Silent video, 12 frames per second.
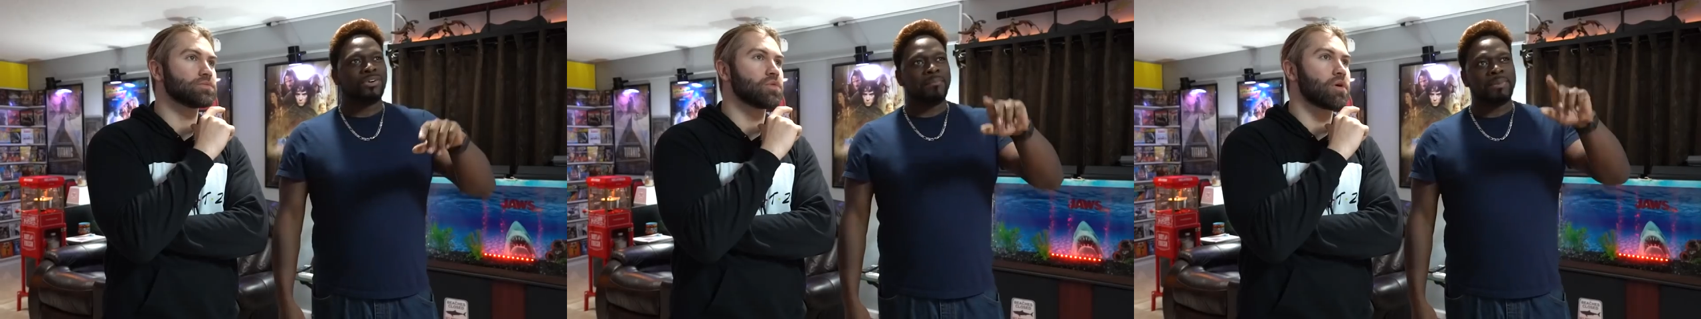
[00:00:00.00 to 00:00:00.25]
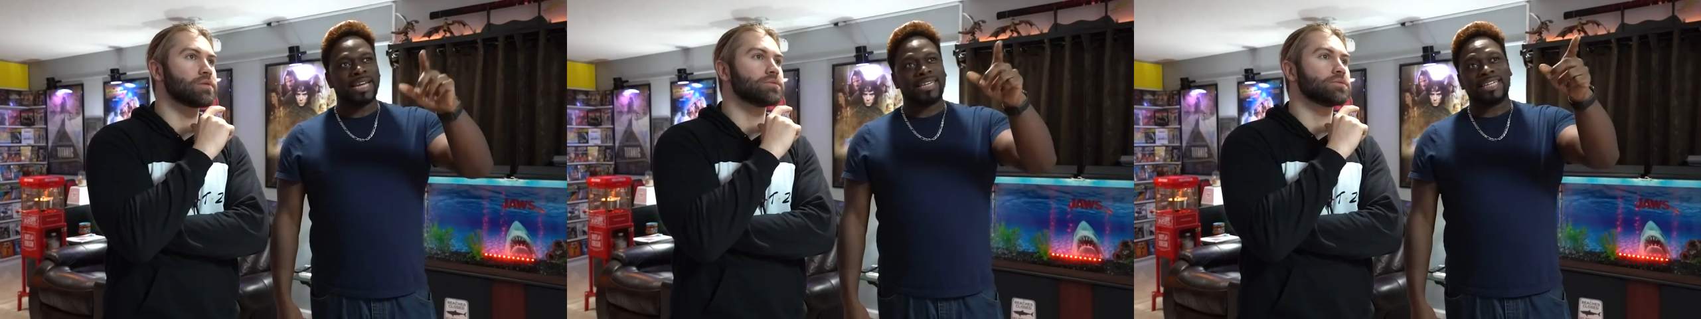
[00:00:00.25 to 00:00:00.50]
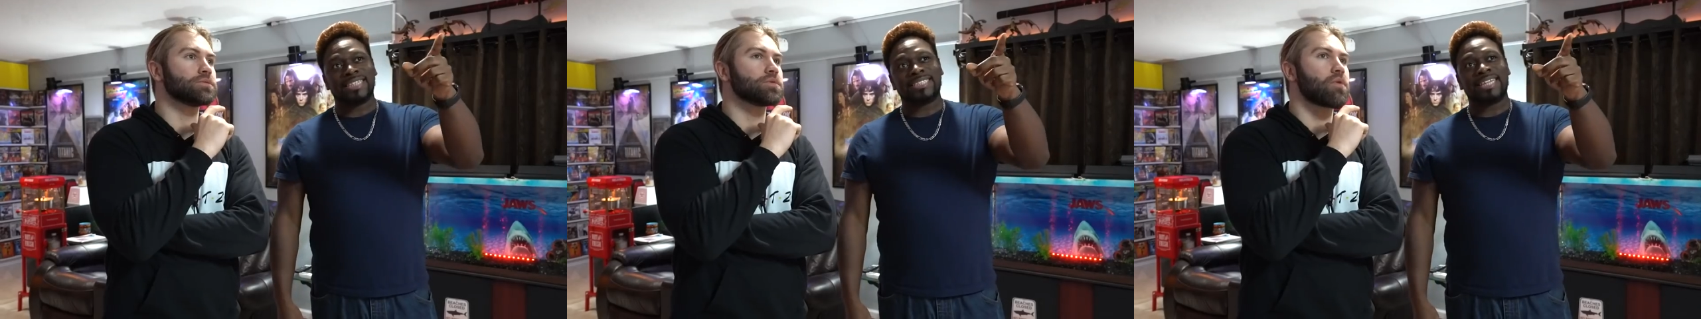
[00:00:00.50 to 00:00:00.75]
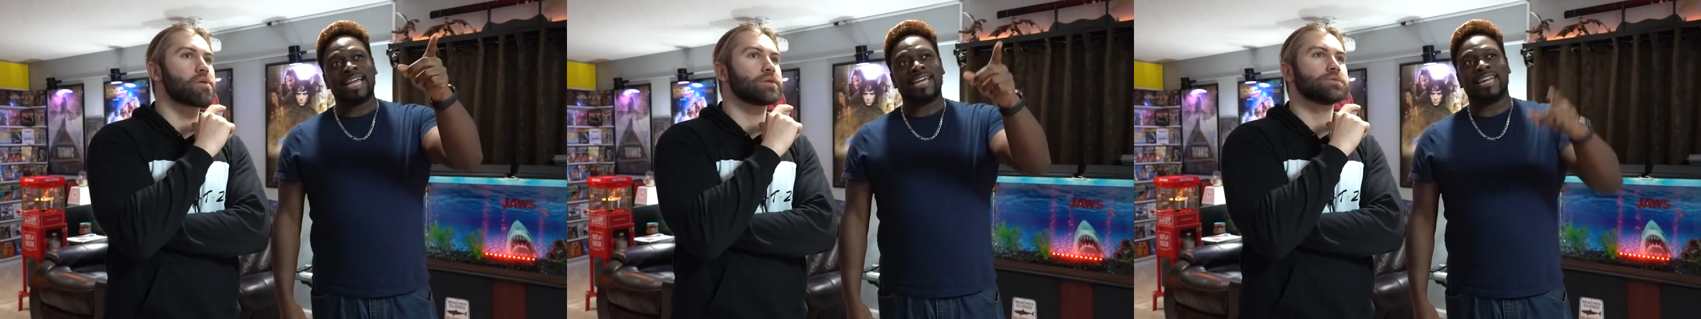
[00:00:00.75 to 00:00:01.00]
Speaker 1: so I made that
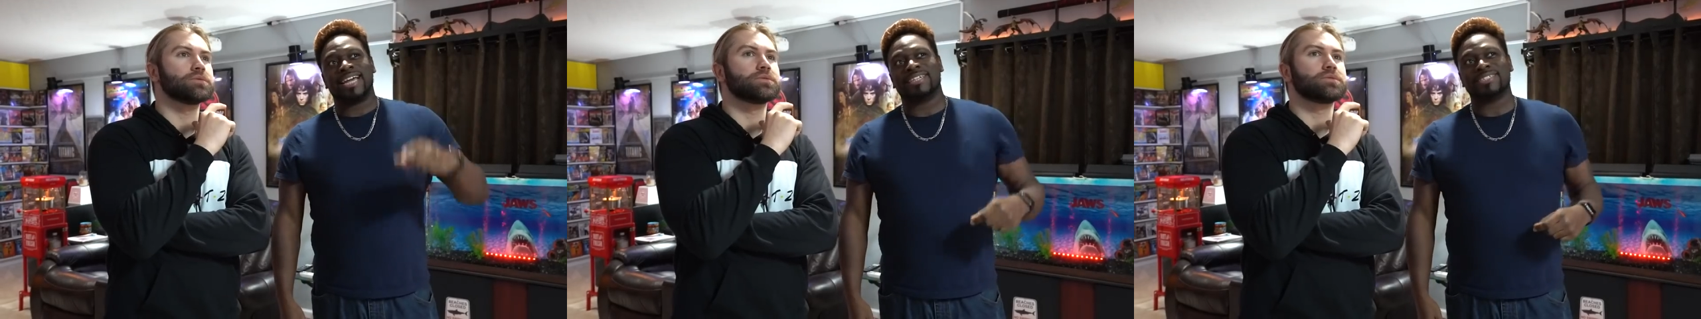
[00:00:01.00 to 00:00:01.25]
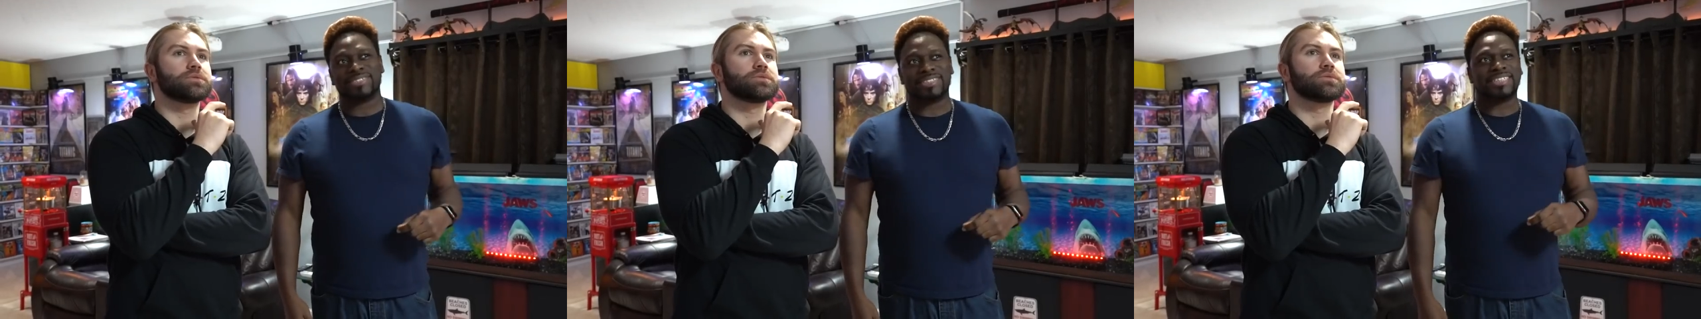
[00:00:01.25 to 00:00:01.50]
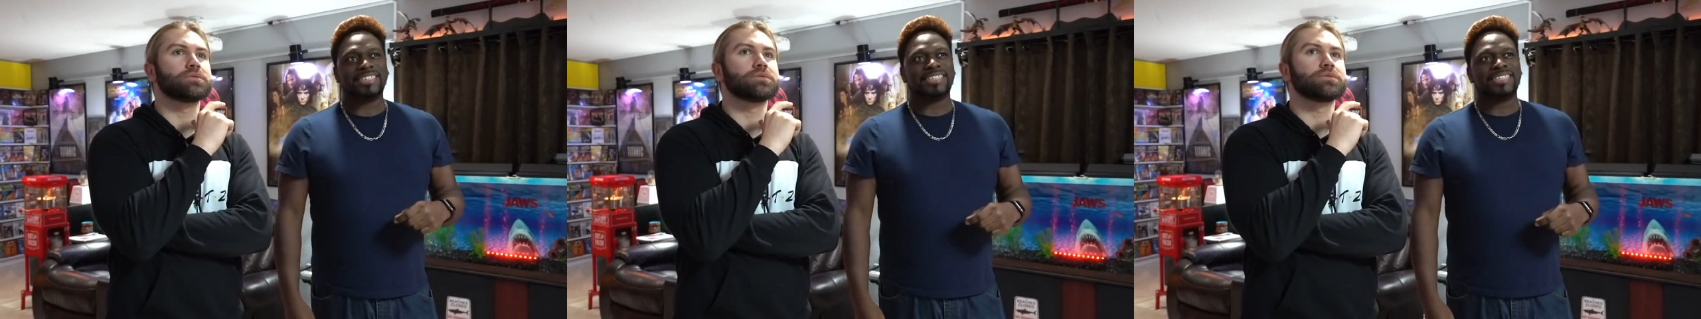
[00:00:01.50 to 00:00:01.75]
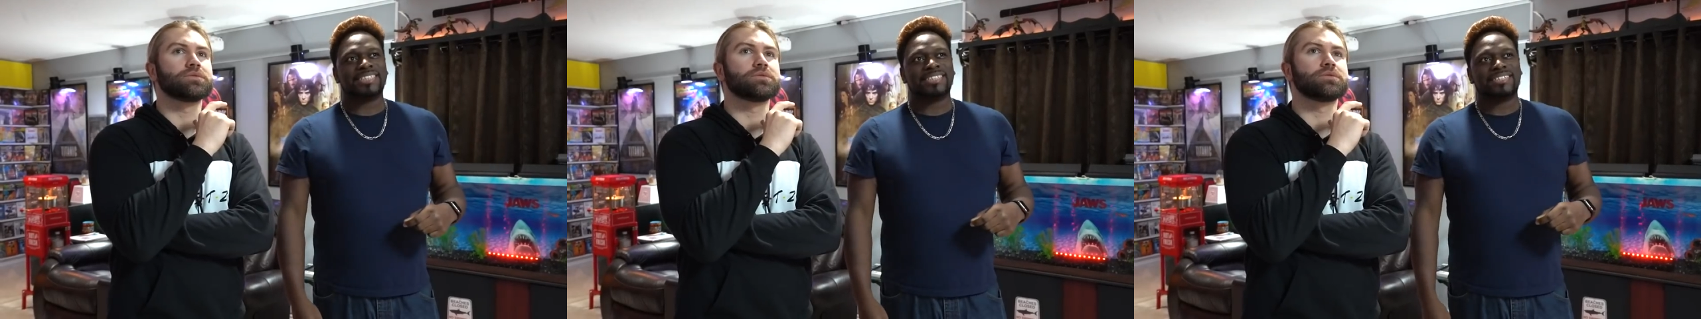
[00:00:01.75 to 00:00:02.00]
sign actually.
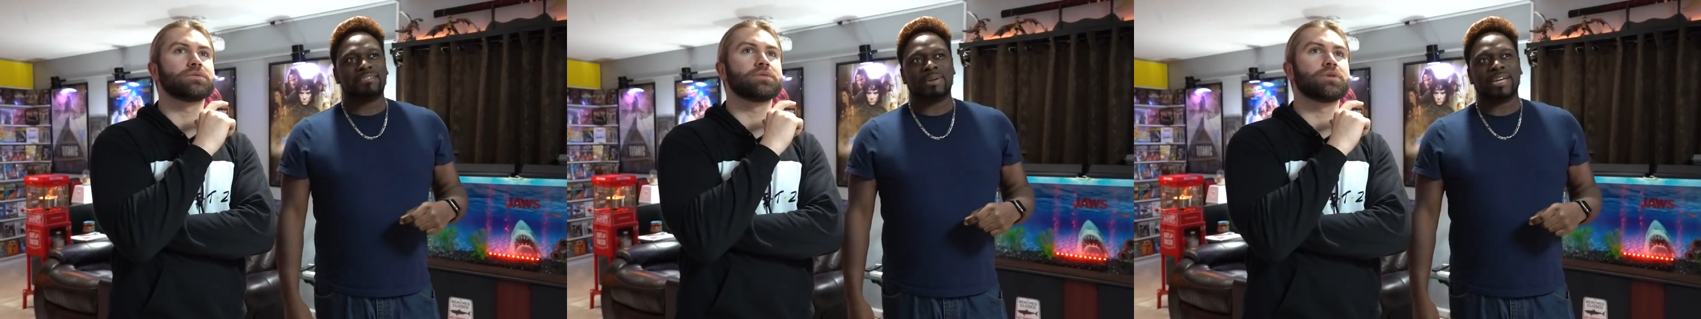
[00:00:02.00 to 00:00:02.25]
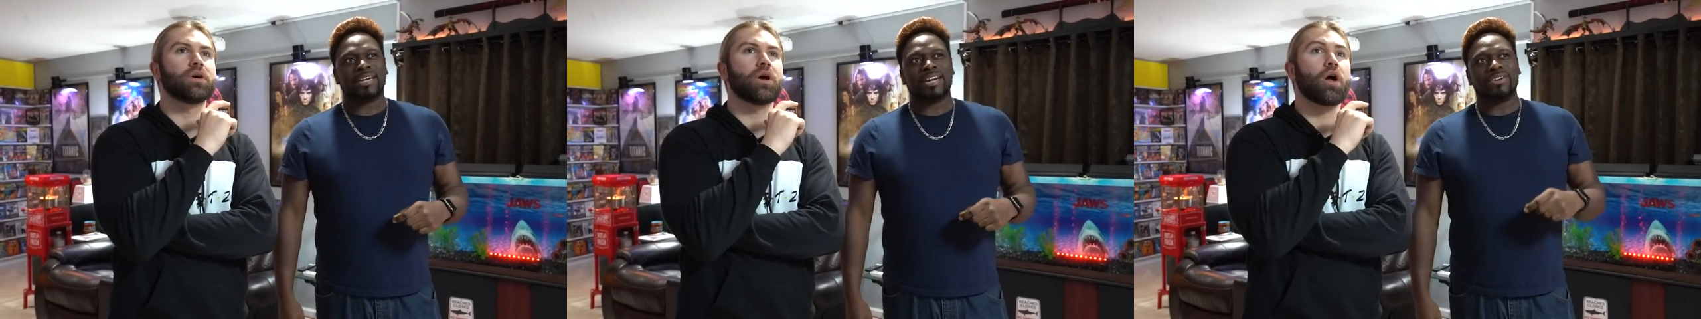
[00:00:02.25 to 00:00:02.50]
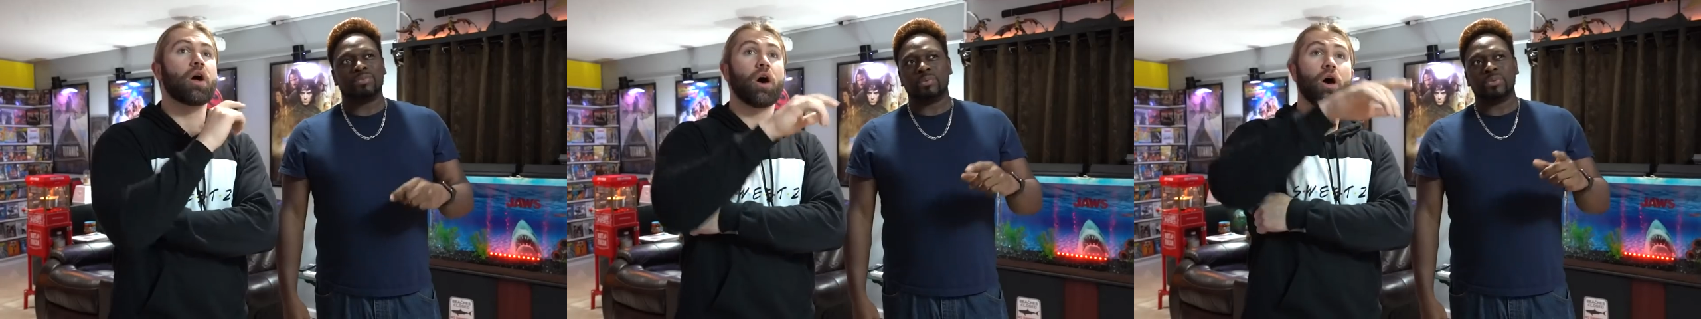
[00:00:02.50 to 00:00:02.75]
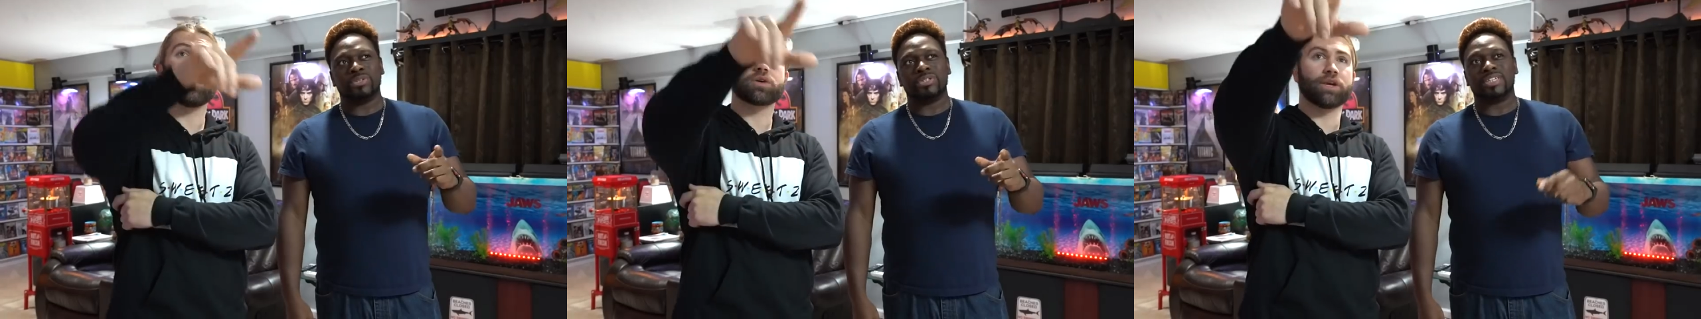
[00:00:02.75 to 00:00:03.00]
Made it out of wood.
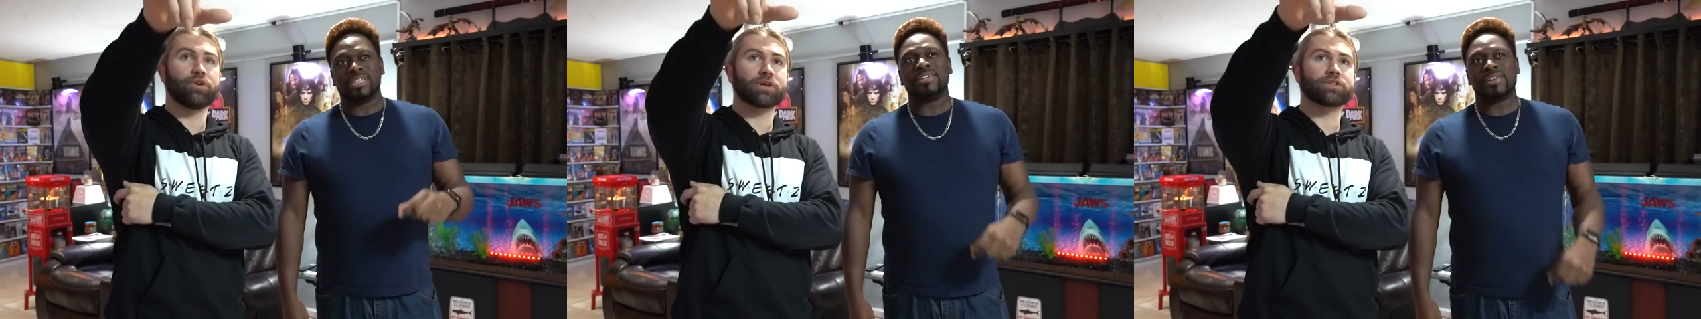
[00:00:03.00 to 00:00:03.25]
Oh, okay, you